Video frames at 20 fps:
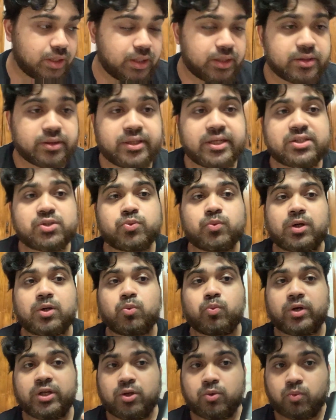this one,
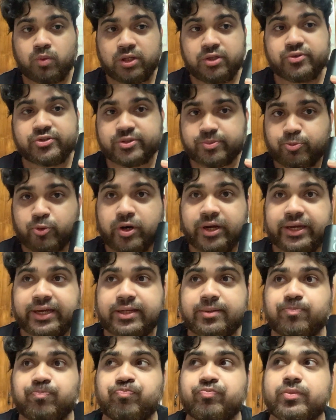when you spray
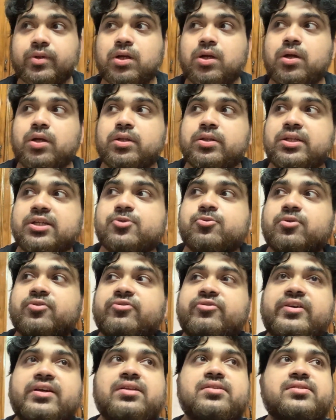it, this one
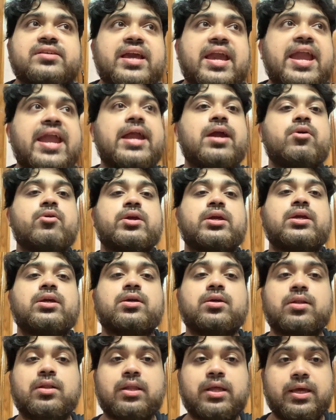feels airy,
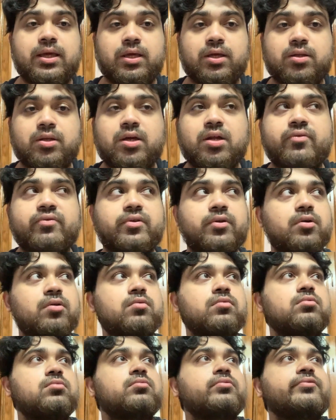like it kind of, you
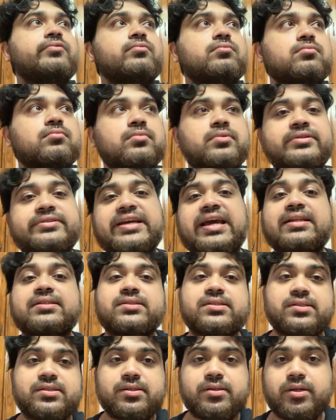know,
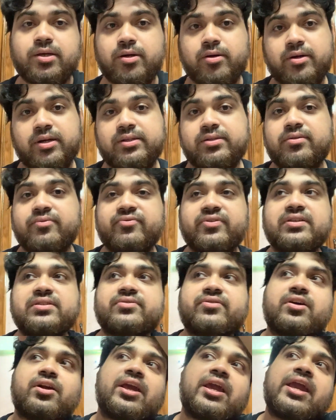dances in the air. It feels
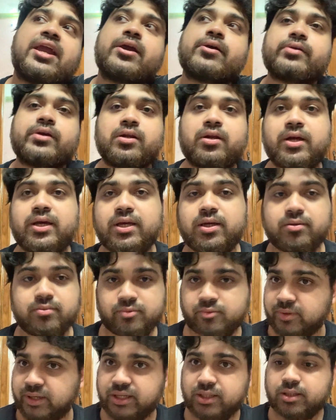very airy, like,
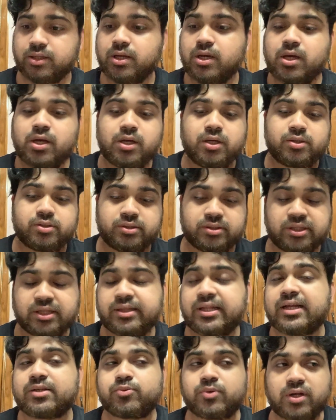right?
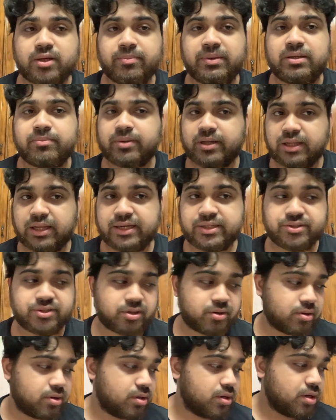That's what I mean by
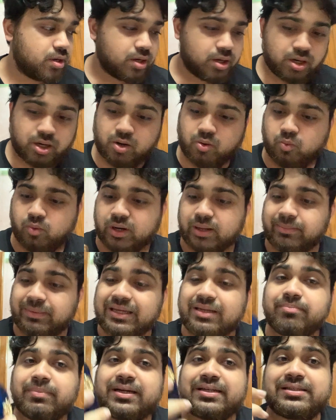lighter. What I
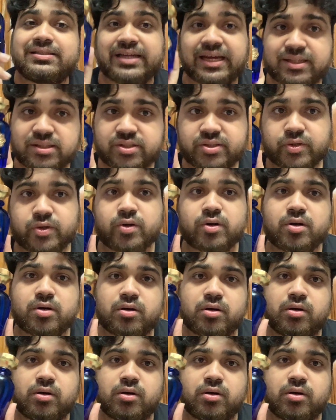mean by denser,